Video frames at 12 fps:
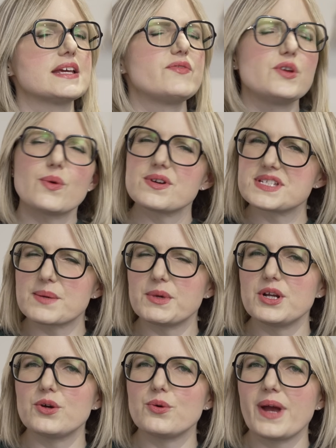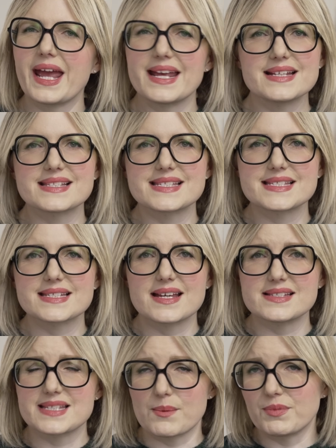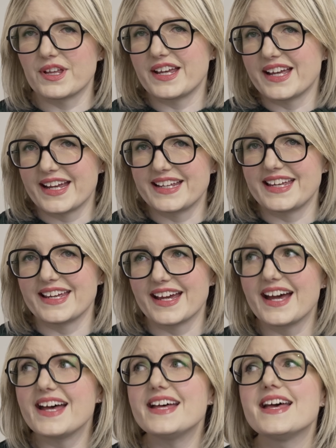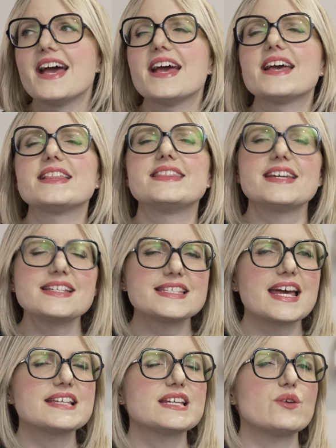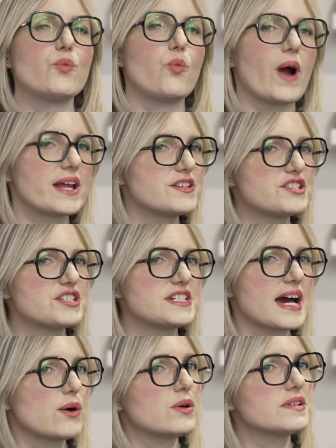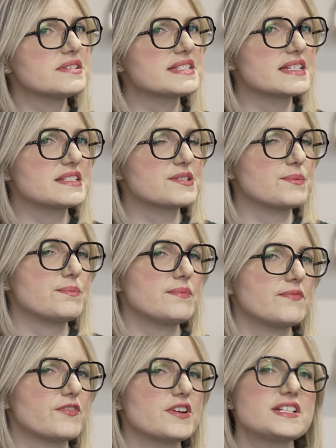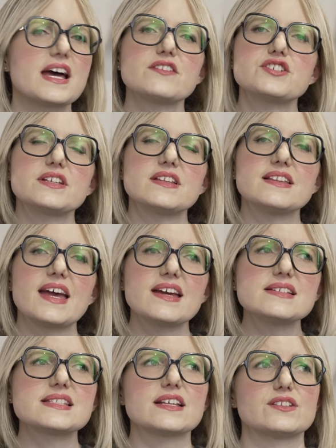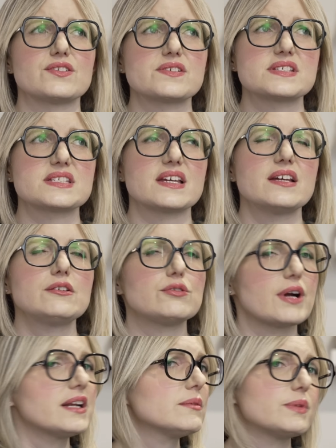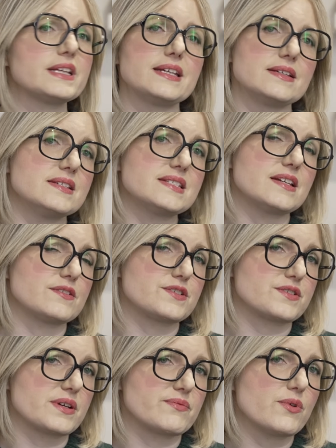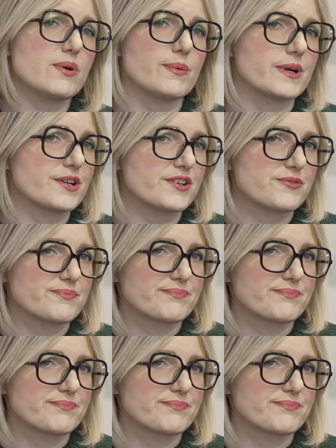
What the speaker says: If you are someone who hates assembling IKEA, this has a wedge dowel system for attaching the legs that looks incredibly easy and straightforward.